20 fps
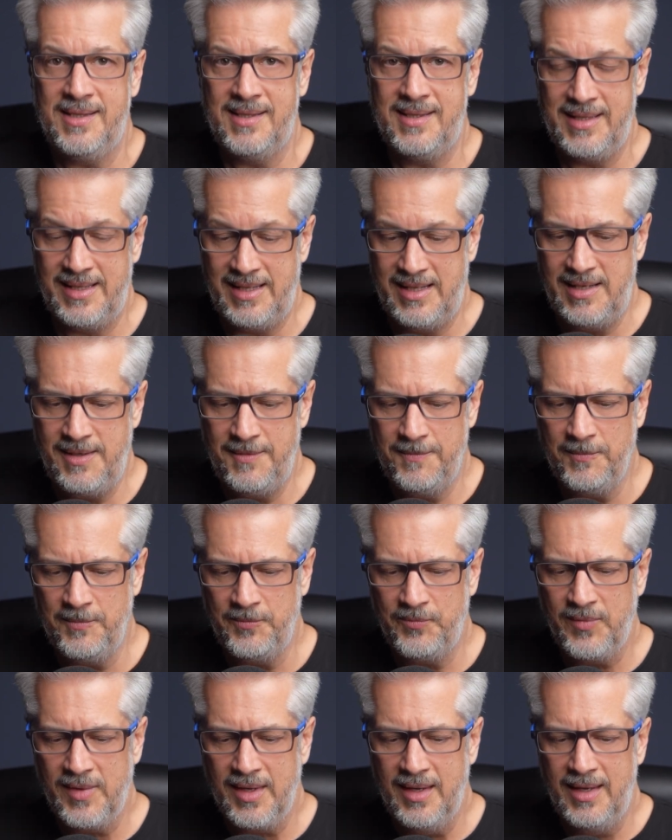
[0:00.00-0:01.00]
see
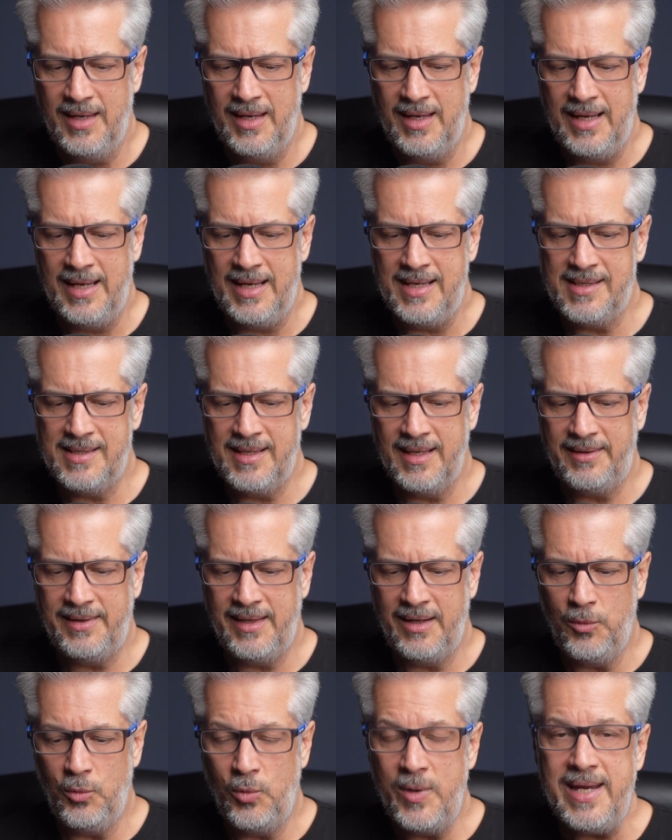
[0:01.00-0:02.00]
is that
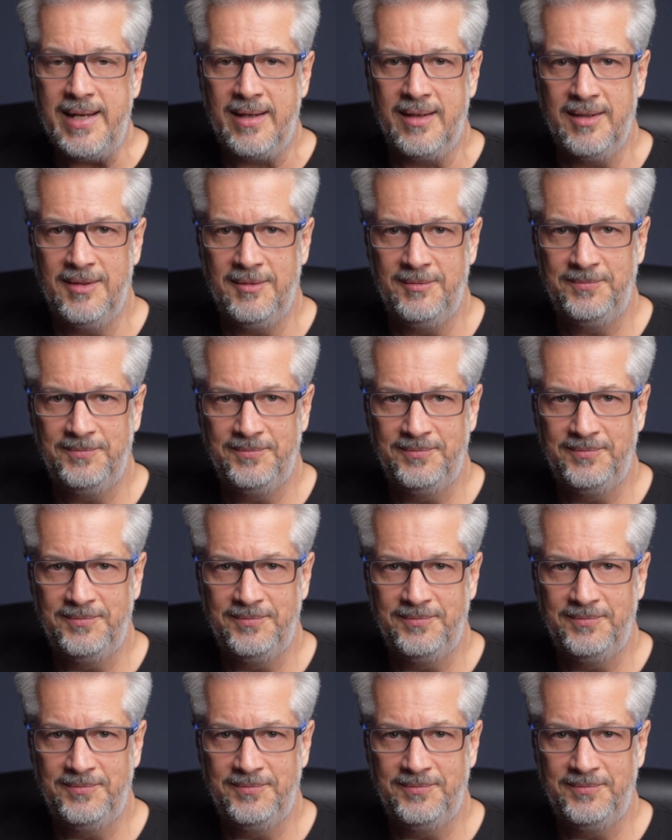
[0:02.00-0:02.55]
they're weak.